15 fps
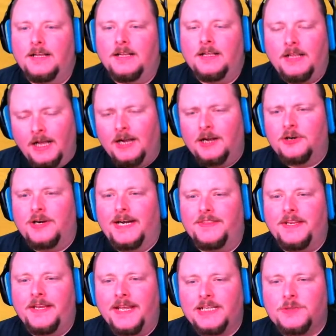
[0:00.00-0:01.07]
Alright, the
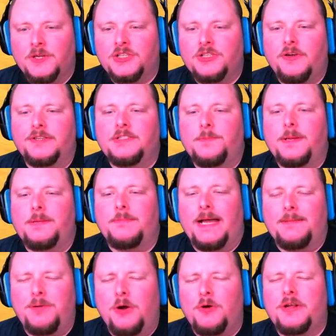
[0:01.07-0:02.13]
next one is going to be my
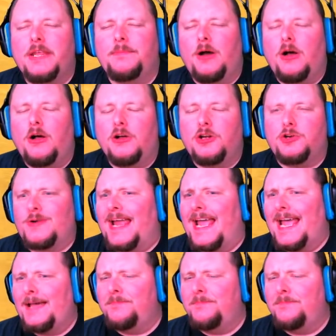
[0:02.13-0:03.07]
Pokeball crab